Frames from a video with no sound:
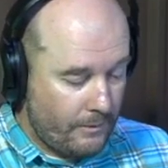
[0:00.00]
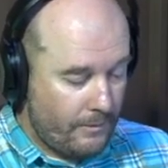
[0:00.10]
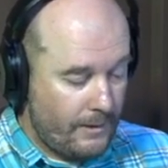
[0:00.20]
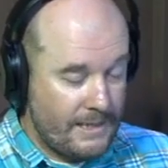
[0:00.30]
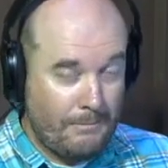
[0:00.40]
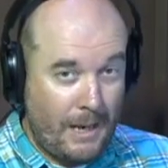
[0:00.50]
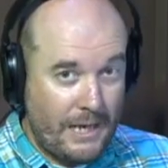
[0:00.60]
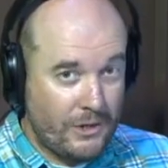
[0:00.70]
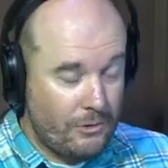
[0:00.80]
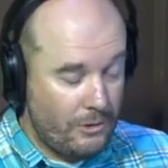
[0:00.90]
there's a
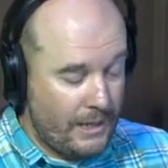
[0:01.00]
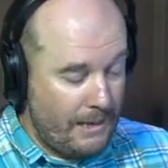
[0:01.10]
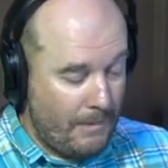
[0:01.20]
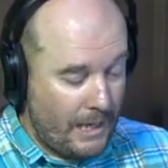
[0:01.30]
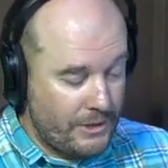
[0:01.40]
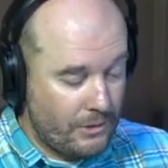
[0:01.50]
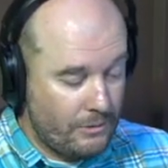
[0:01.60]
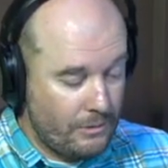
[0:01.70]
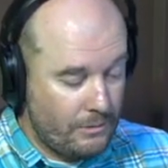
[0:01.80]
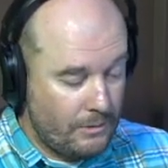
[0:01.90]
major chord, E major
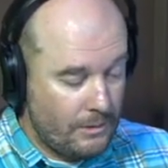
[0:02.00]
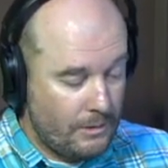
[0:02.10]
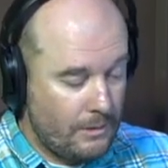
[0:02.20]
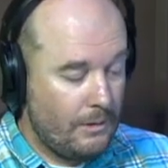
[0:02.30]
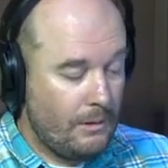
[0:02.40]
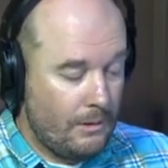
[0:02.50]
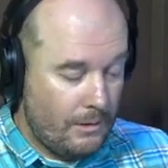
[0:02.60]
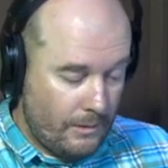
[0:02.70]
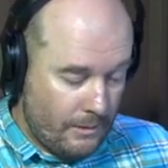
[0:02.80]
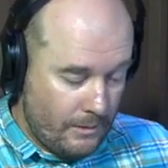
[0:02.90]
chord.
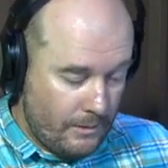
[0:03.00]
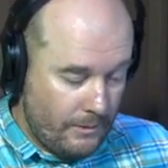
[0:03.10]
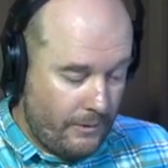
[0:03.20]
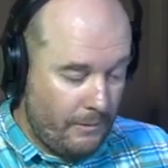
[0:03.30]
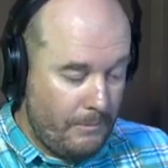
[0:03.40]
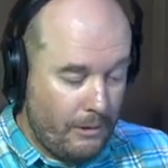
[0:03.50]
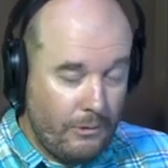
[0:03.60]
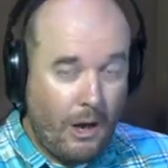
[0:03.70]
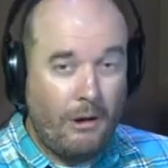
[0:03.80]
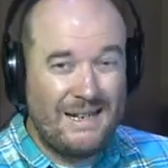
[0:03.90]
The middle
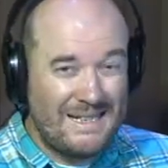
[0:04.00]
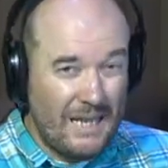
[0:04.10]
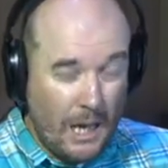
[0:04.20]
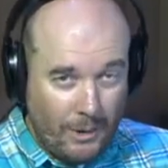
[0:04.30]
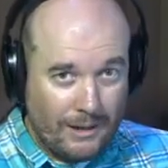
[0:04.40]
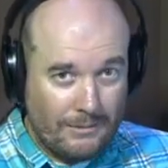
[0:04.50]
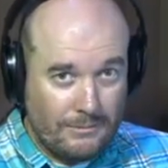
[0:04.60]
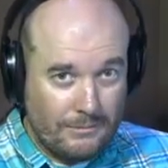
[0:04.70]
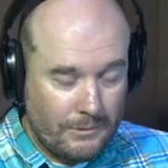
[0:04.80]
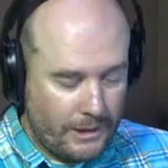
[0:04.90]
note is lower.
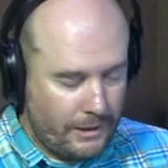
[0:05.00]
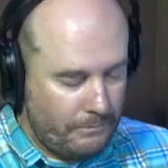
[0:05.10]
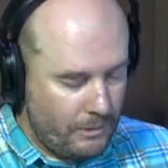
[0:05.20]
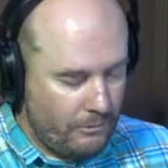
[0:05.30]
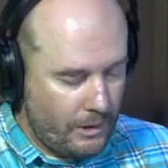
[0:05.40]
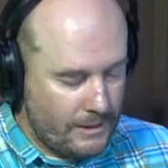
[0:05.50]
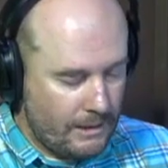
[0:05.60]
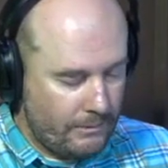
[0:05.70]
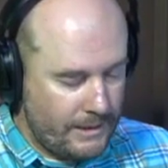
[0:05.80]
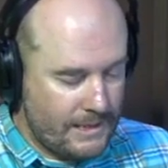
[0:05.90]
Okay, the middle note is
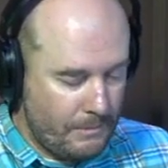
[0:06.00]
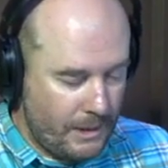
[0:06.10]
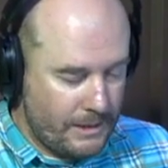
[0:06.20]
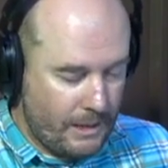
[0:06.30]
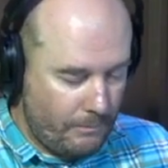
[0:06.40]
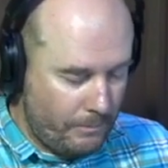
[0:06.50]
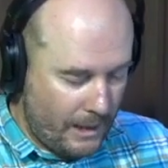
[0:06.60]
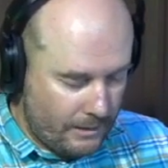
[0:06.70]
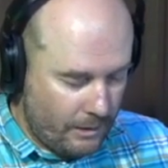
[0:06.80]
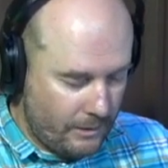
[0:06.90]
lower. It doesn't mean it's going
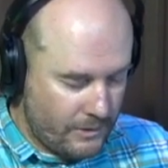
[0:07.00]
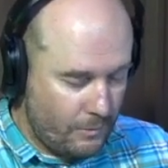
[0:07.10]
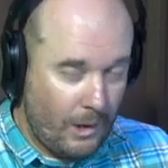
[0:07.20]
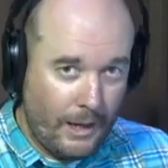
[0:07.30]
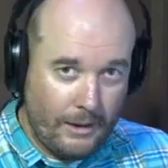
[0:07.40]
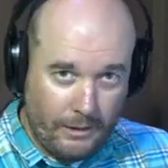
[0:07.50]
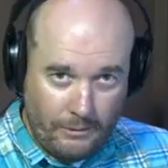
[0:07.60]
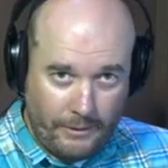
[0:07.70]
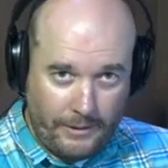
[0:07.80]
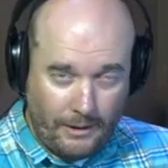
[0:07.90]
black note to white note or
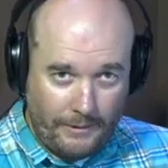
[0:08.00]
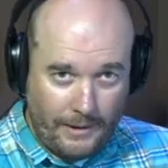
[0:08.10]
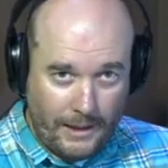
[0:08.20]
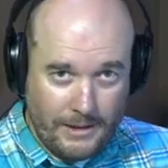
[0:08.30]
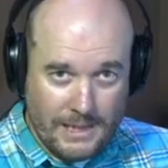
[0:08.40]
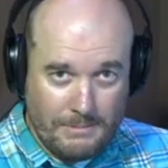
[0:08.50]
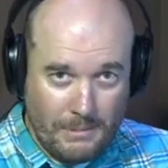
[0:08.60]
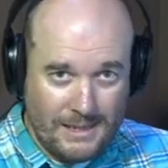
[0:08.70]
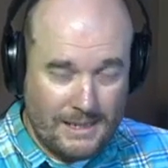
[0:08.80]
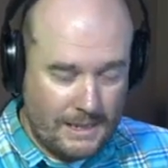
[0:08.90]
anything like that. It just
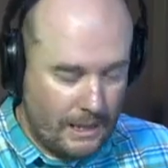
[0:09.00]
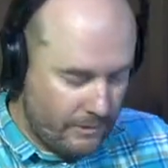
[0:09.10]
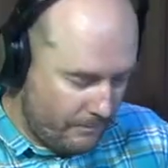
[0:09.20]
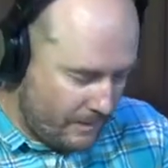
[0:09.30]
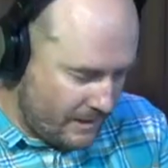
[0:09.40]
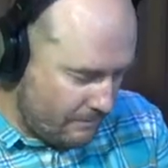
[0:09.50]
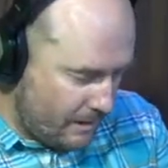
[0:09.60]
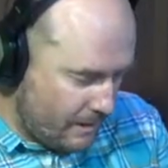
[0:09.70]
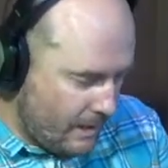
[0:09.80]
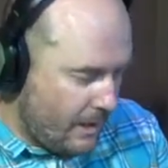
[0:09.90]
means it's lower. So it
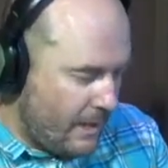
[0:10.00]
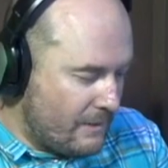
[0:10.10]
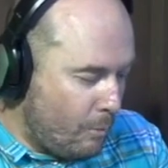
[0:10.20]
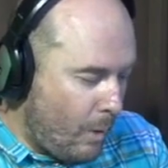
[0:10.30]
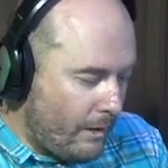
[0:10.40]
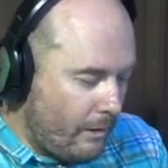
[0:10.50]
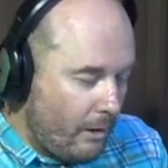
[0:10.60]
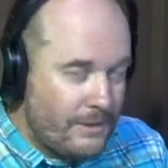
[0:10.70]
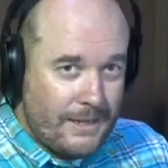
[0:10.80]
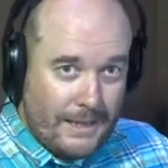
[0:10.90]
means it's one
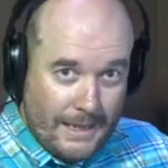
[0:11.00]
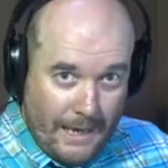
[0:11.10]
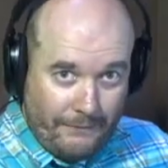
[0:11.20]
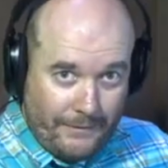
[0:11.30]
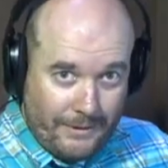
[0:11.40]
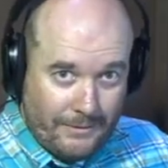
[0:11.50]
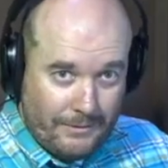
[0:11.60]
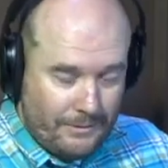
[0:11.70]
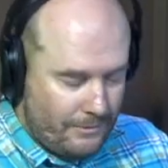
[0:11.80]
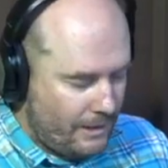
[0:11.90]
note to the left.
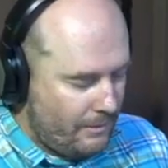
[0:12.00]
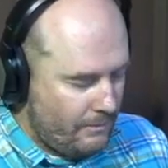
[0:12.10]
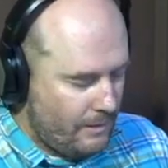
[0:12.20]
Okay,